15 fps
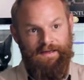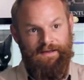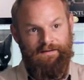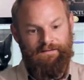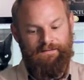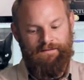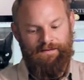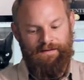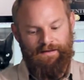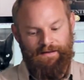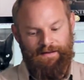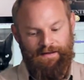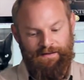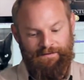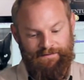and
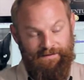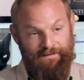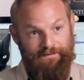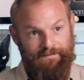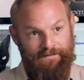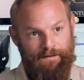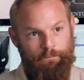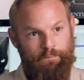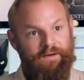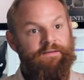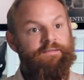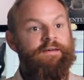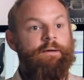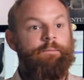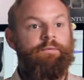a sensor
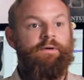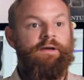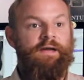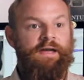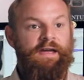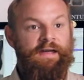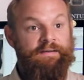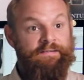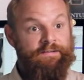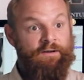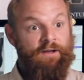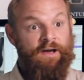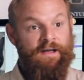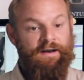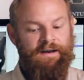picks up each
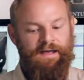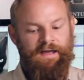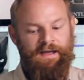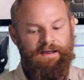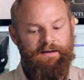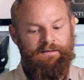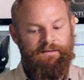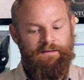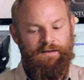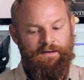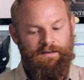line and